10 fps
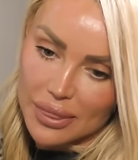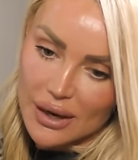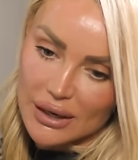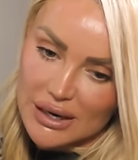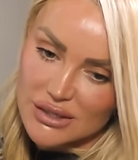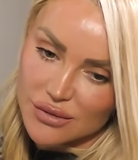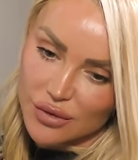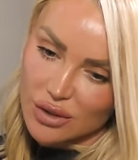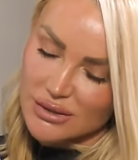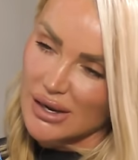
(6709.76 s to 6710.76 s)
it'd last a
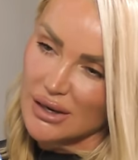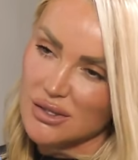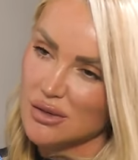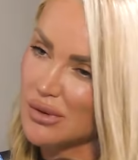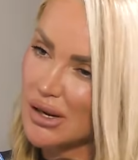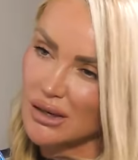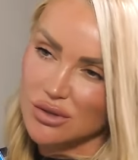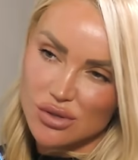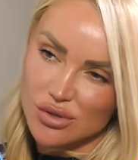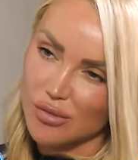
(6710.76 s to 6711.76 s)
fucking day or two and then I
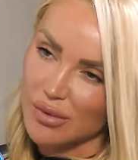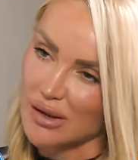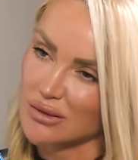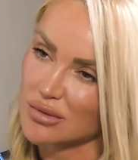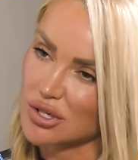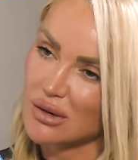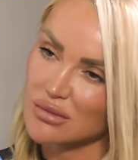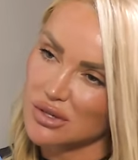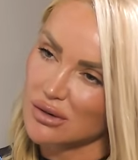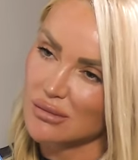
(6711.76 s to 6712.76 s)
just thought, yeah, though,
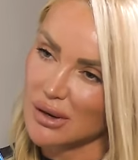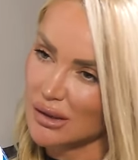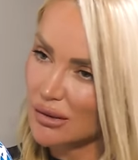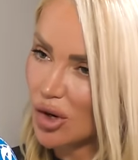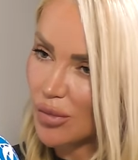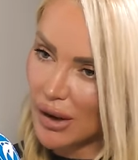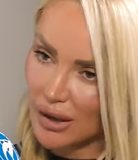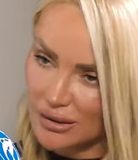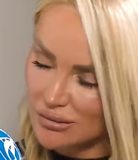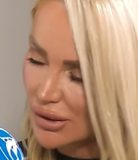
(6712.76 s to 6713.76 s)
James, you know what I mean? And go
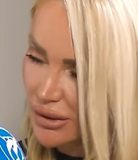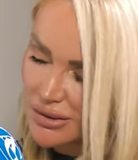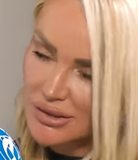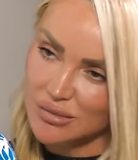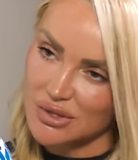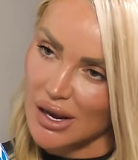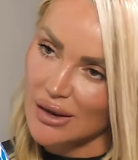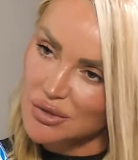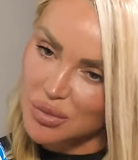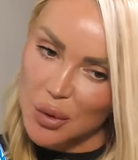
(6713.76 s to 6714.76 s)
back in, like, some
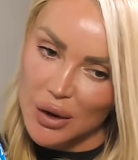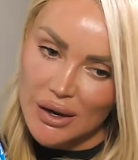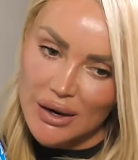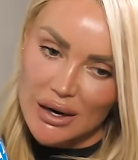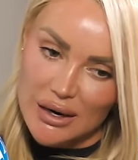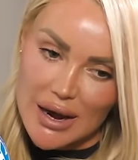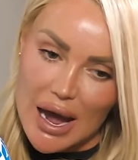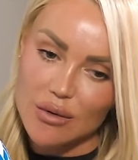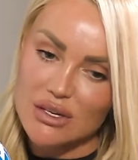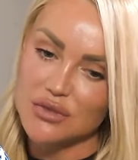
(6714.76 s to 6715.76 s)
sound. But
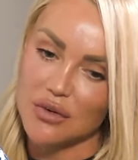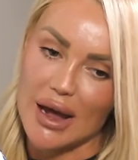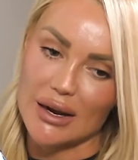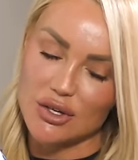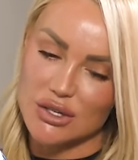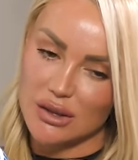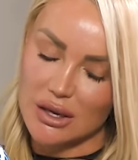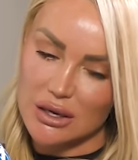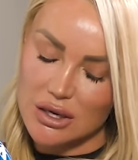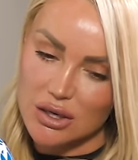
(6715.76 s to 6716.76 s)
now it's fine because I
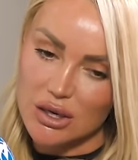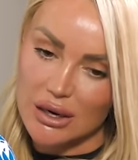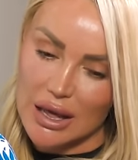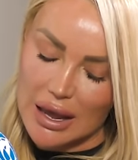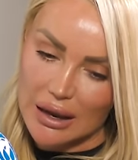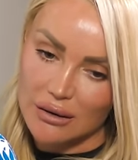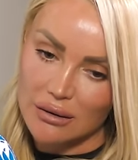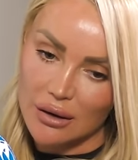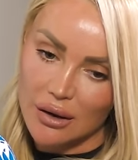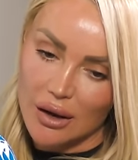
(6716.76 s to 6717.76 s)
think you
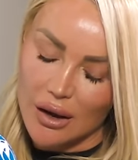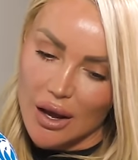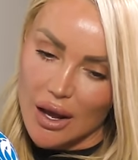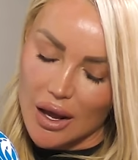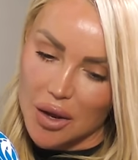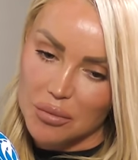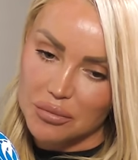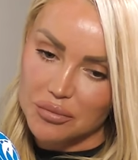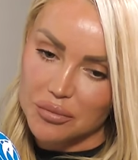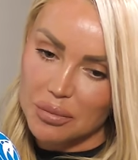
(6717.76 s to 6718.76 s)
learn
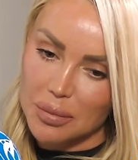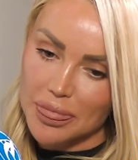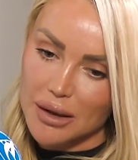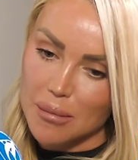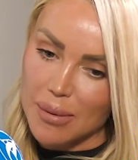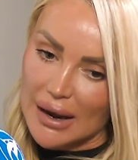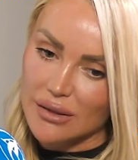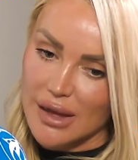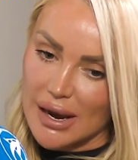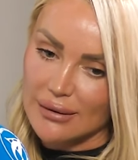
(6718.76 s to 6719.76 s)
um,
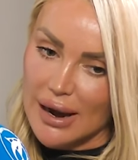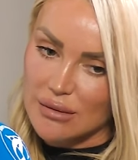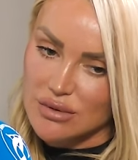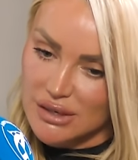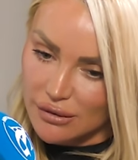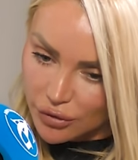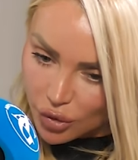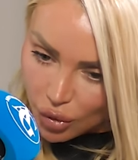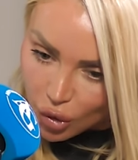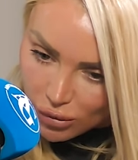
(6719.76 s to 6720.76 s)
back then I was giving
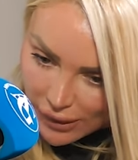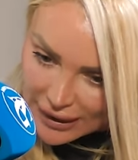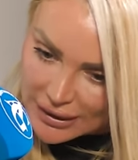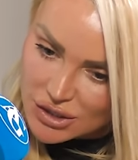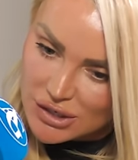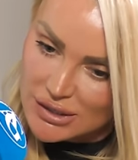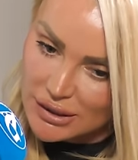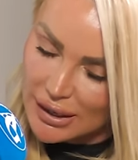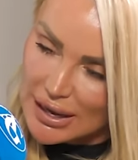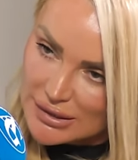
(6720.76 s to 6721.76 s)
all my energy to
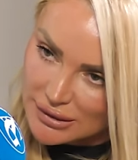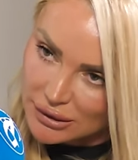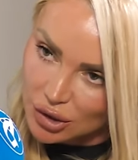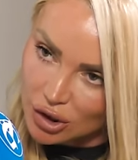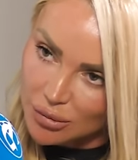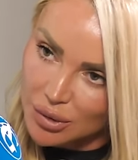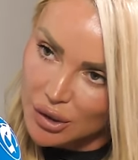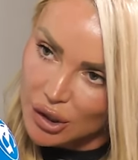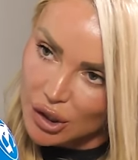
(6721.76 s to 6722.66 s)
the girls in the club.